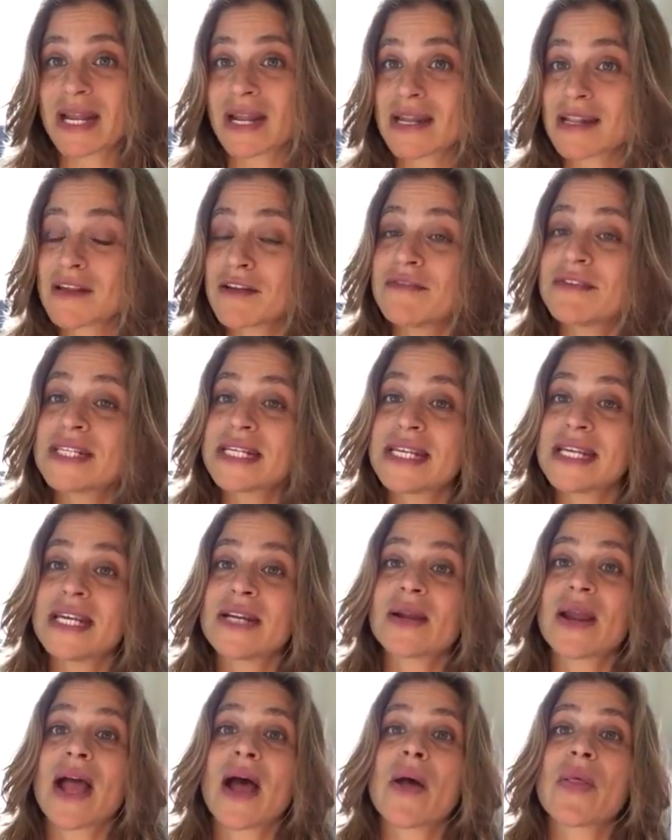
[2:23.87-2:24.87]
I'd love to
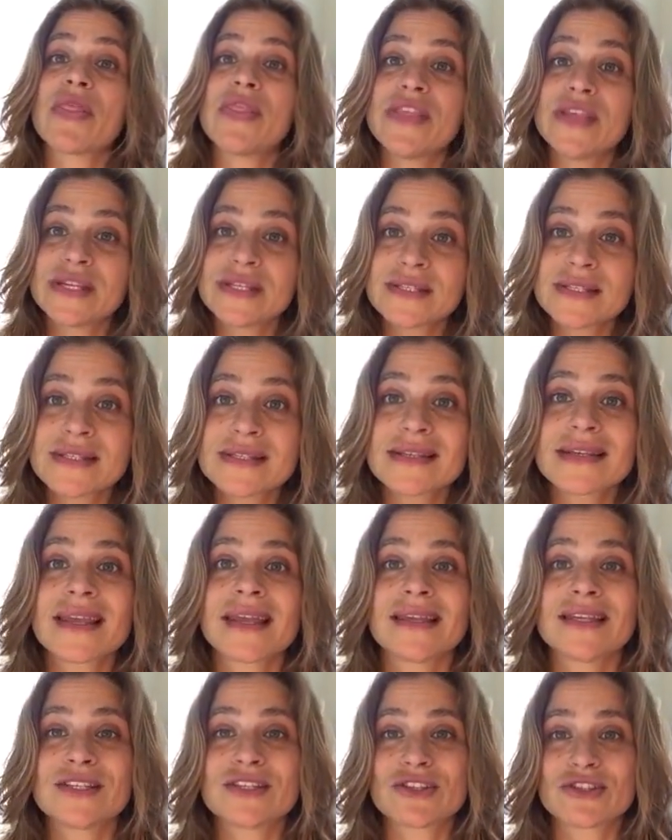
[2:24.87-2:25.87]
hear how this
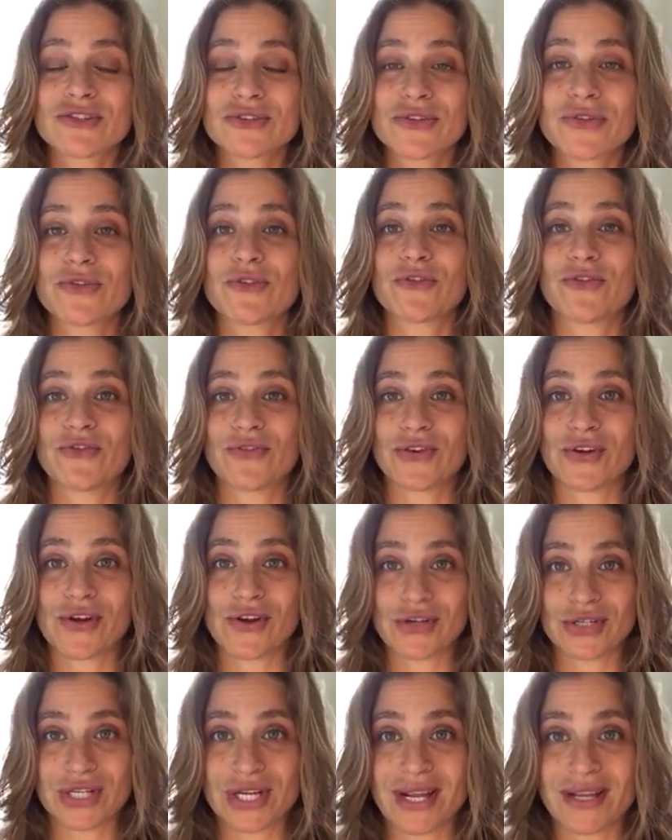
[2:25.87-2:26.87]
is true for
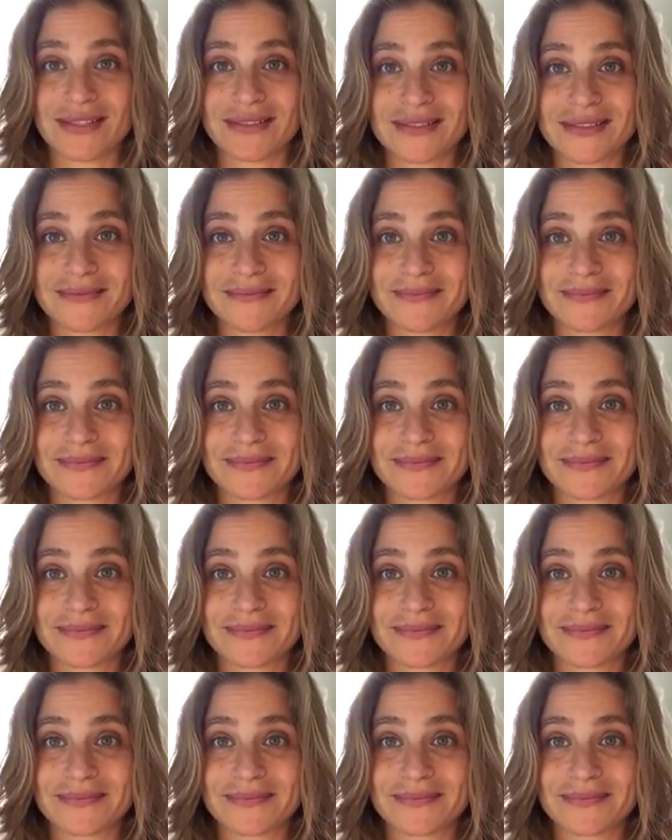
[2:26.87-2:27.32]
your child.